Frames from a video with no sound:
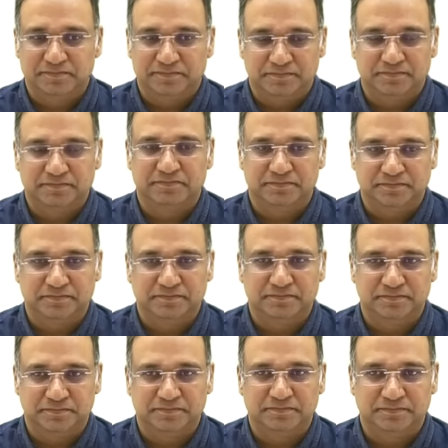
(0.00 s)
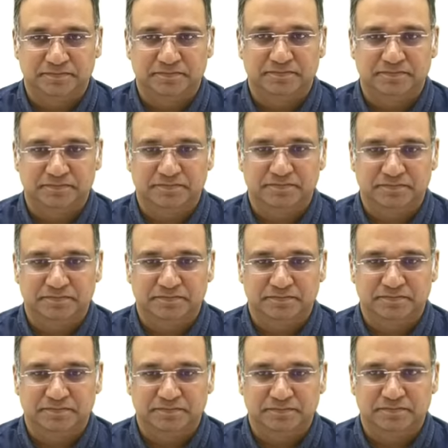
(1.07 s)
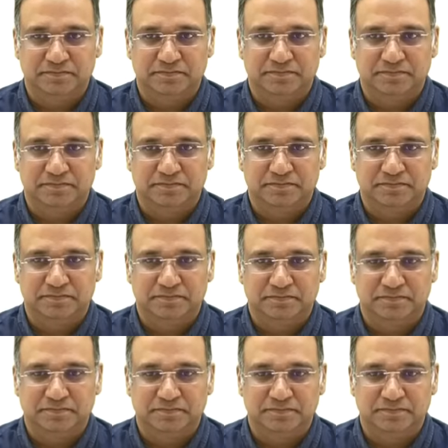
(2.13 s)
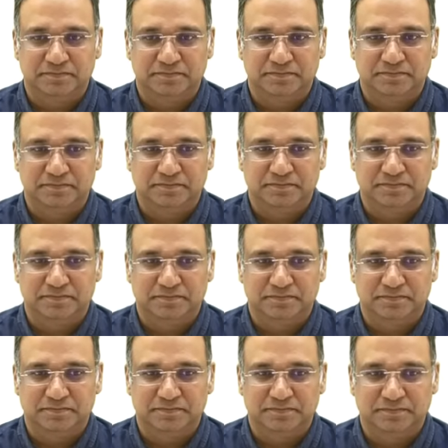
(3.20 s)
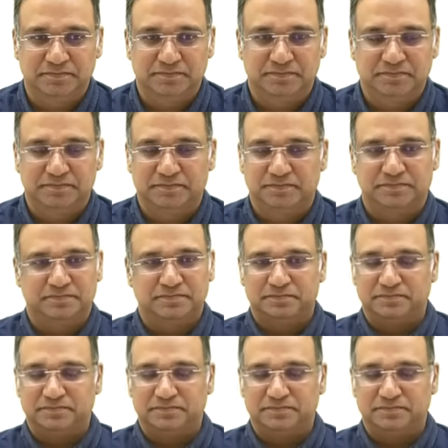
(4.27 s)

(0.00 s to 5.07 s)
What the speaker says: [no speech]